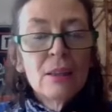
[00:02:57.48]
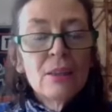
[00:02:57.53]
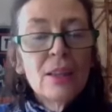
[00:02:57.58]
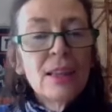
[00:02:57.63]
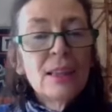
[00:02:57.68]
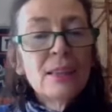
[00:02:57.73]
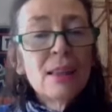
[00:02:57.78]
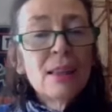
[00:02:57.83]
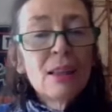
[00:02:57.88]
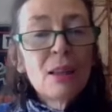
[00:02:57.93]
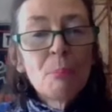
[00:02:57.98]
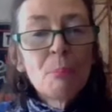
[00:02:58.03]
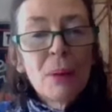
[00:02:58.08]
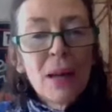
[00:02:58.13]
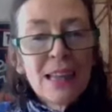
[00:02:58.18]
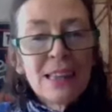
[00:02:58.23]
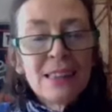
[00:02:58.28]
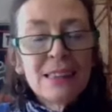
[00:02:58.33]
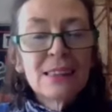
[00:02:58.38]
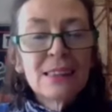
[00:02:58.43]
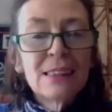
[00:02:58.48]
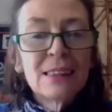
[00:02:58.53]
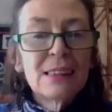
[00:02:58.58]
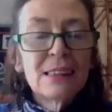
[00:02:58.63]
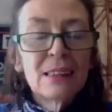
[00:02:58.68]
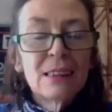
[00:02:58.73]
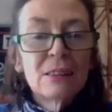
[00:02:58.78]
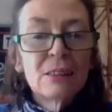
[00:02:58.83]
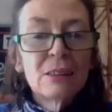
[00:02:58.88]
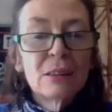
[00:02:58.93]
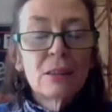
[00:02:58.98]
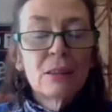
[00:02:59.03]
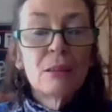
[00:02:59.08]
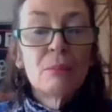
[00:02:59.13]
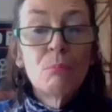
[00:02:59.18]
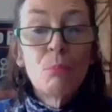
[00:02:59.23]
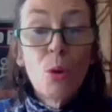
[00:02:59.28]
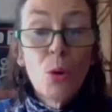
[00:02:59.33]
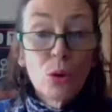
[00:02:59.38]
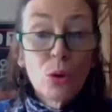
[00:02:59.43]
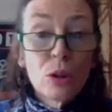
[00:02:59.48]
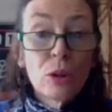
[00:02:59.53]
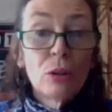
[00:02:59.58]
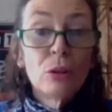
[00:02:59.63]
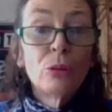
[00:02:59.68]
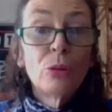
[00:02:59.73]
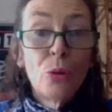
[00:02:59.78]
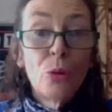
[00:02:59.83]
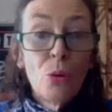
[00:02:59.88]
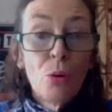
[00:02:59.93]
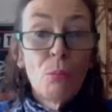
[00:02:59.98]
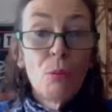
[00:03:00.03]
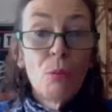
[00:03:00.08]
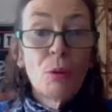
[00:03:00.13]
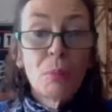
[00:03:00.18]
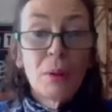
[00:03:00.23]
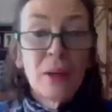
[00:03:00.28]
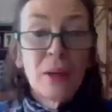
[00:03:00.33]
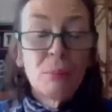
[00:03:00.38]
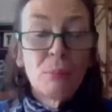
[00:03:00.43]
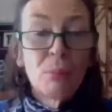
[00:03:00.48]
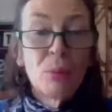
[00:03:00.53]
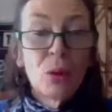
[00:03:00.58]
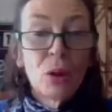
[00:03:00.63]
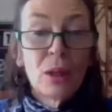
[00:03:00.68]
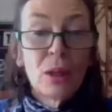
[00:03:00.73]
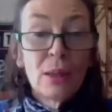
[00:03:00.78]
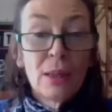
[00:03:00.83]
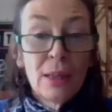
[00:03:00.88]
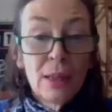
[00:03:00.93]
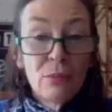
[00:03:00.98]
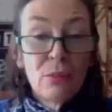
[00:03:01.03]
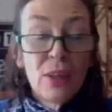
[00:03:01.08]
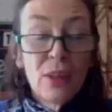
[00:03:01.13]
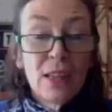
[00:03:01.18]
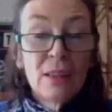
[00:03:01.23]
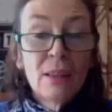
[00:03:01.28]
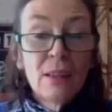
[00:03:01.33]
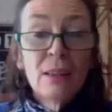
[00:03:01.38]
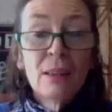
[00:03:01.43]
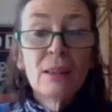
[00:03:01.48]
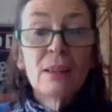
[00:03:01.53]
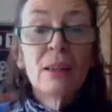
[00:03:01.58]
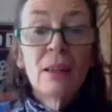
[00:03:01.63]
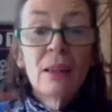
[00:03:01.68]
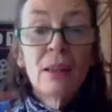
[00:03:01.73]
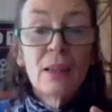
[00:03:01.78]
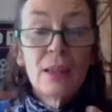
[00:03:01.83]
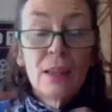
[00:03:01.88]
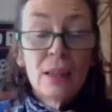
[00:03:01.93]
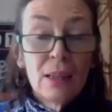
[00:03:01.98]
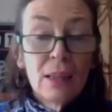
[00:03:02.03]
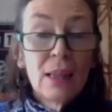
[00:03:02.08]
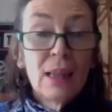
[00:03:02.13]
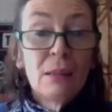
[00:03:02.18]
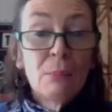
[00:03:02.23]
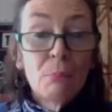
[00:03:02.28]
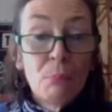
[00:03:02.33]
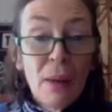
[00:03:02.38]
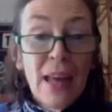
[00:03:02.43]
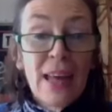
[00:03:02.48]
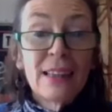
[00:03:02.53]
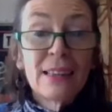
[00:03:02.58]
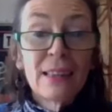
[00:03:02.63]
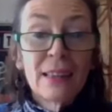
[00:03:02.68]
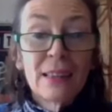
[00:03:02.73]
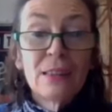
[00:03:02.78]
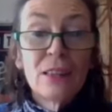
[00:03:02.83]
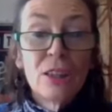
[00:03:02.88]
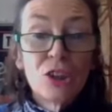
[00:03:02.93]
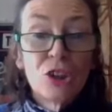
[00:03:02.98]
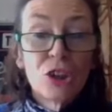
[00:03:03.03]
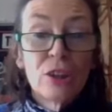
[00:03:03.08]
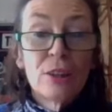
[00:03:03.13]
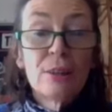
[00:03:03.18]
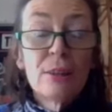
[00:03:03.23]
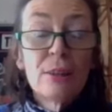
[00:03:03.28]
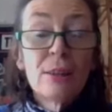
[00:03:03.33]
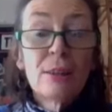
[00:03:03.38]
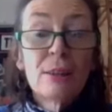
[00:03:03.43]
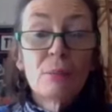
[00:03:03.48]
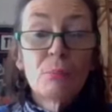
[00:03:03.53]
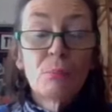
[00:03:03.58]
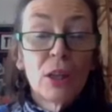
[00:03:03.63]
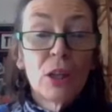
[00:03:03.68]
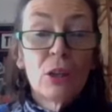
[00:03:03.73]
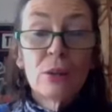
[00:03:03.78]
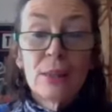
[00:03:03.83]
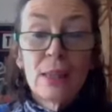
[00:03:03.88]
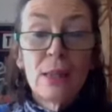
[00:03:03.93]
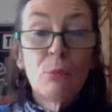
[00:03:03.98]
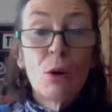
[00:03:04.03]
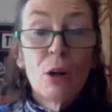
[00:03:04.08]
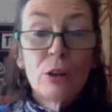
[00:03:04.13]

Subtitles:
These are the places that mortal, normal people live in bad conditions, because he